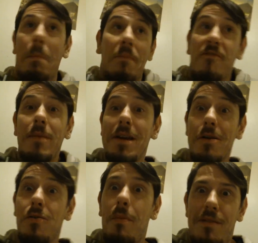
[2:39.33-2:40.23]
for me to
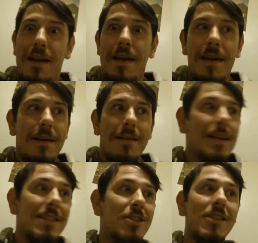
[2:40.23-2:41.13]
go to a play,
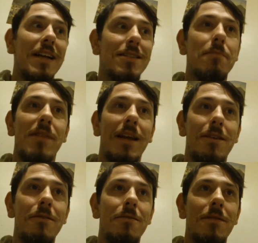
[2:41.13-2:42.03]
that's just not something I
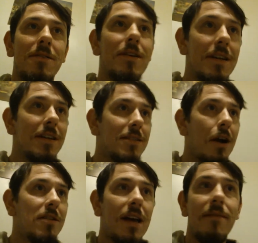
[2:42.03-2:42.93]
do. You get it's a
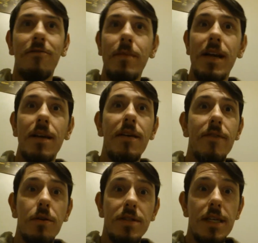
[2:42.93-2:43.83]
hard time for me to
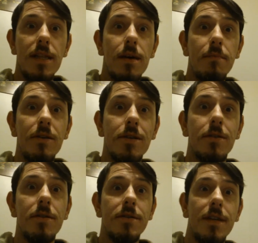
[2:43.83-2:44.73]
even go see the
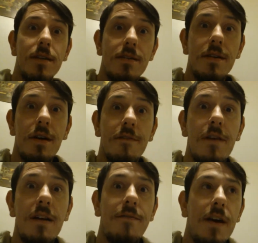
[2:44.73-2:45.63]
musicals at you know
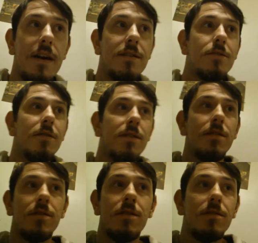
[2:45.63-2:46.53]
Fright Fest or
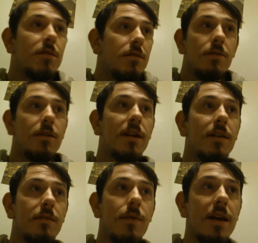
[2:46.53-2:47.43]
the
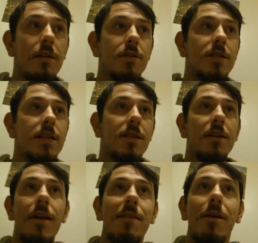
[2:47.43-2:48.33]
during the regular season at
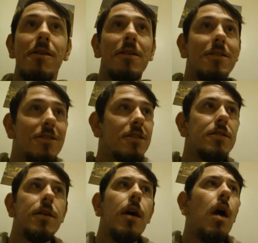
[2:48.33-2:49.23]
Great America. Just
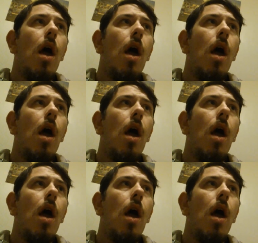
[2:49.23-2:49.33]
is